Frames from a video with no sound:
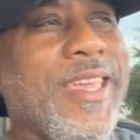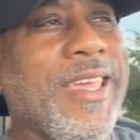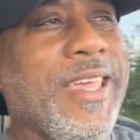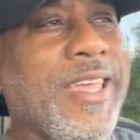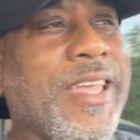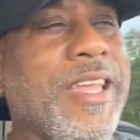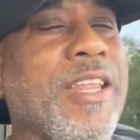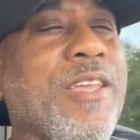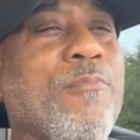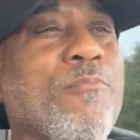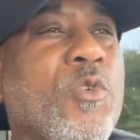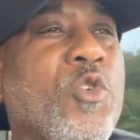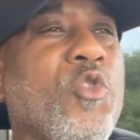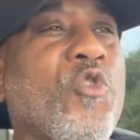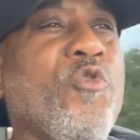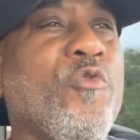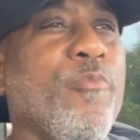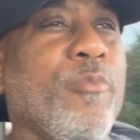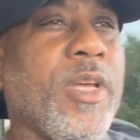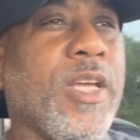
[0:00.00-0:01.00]
any
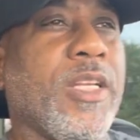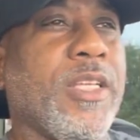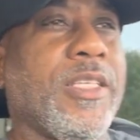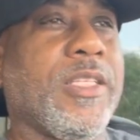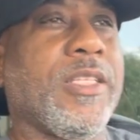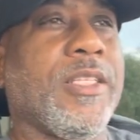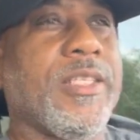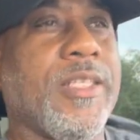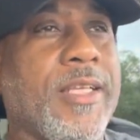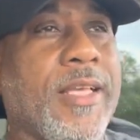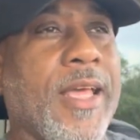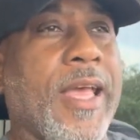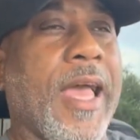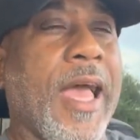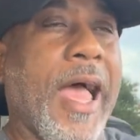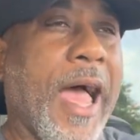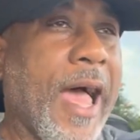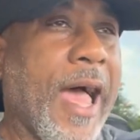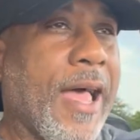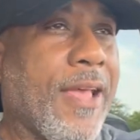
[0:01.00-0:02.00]
movement
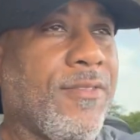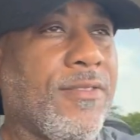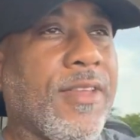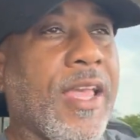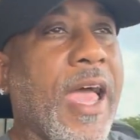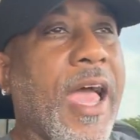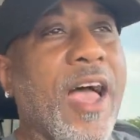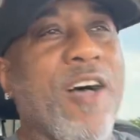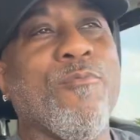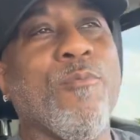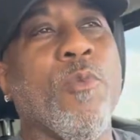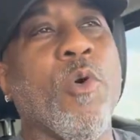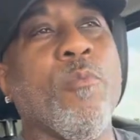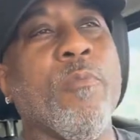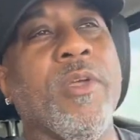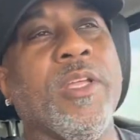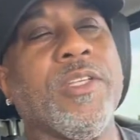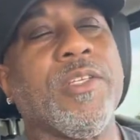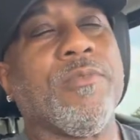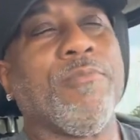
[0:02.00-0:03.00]
has to have
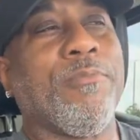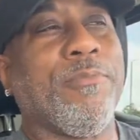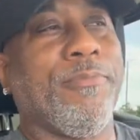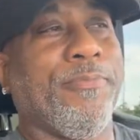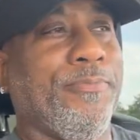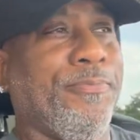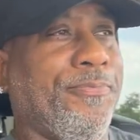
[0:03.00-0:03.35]
momentum.